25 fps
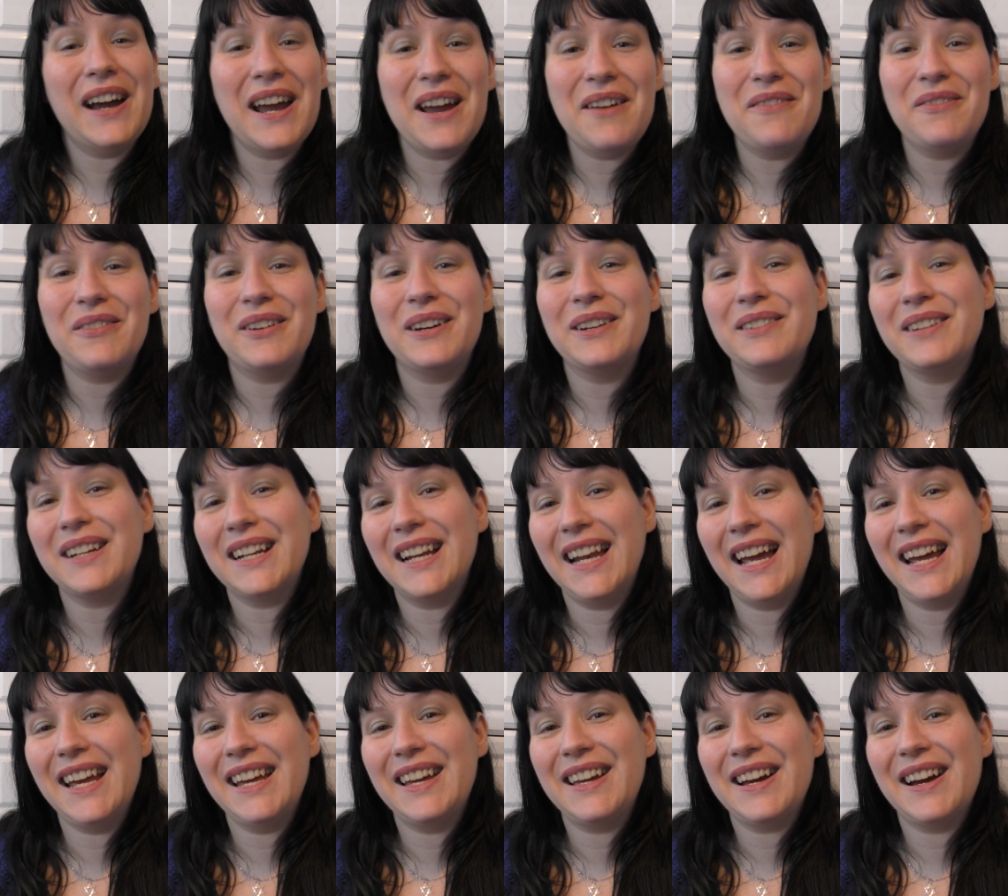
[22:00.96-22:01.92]
right, everyone, I'm going to
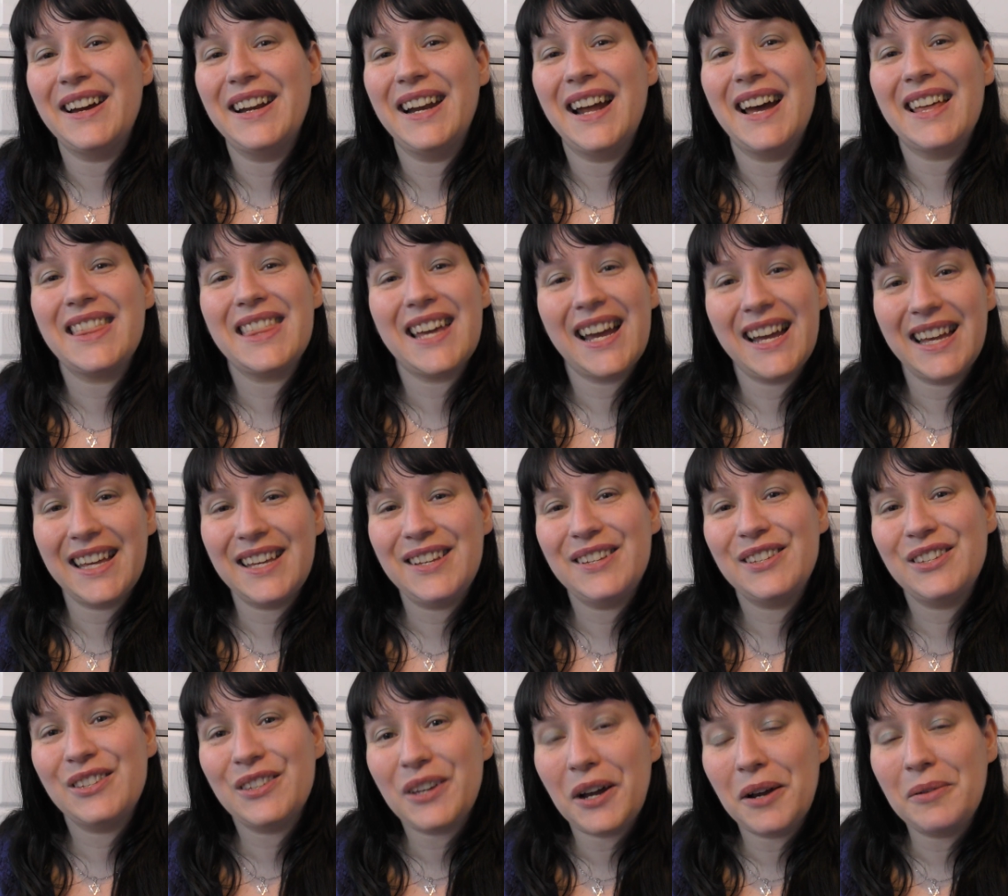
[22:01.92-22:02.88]
let you go now. Thank you
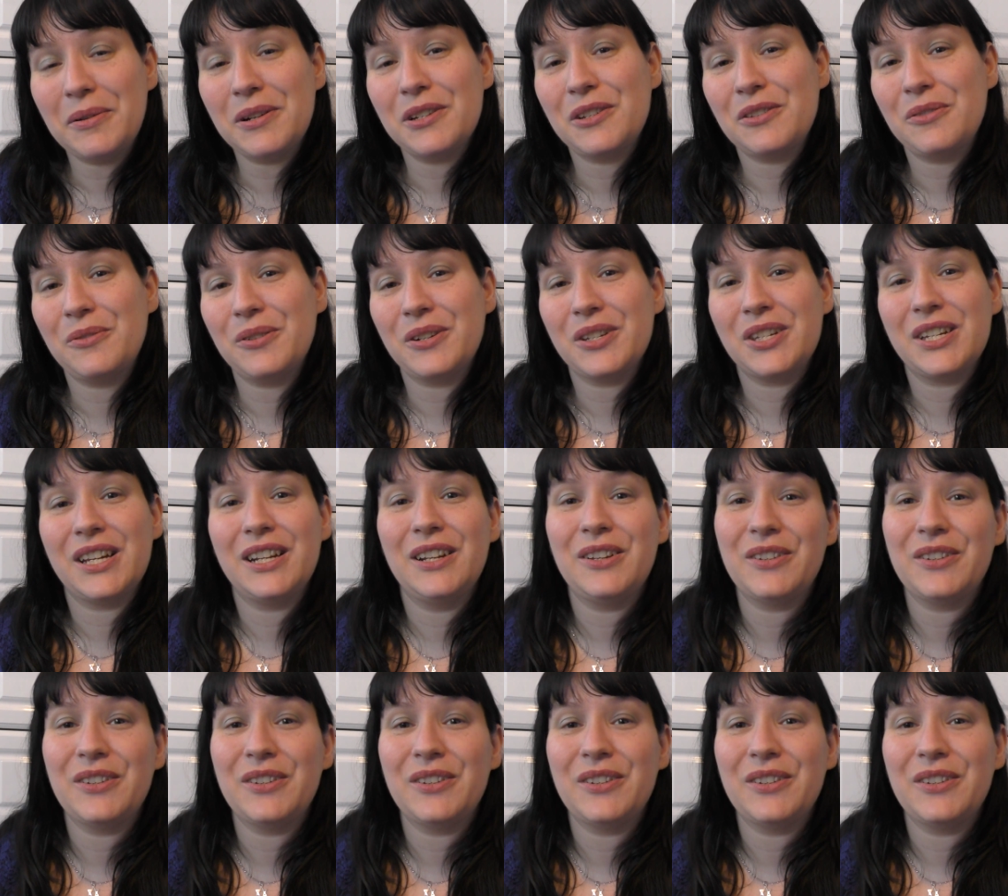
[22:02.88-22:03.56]
so much for watching.